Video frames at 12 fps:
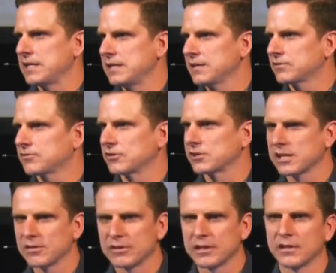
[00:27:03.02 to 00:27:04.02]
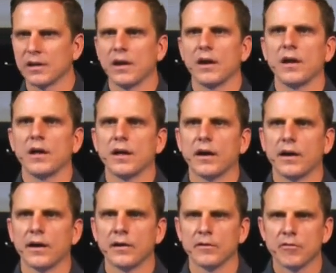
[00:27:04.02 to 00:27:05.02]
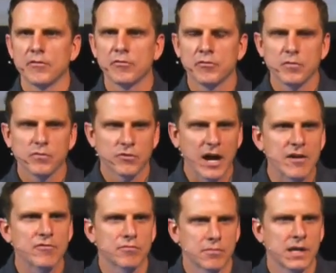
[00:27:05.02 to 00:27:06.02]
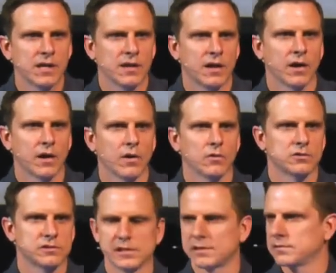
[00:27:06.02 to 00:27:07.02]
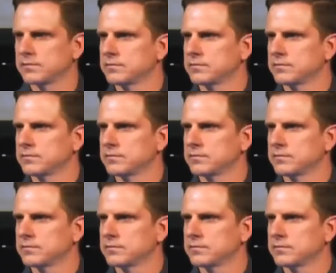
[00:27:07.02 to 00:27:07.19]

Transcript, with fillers: He has forgiven our five minute ago sin.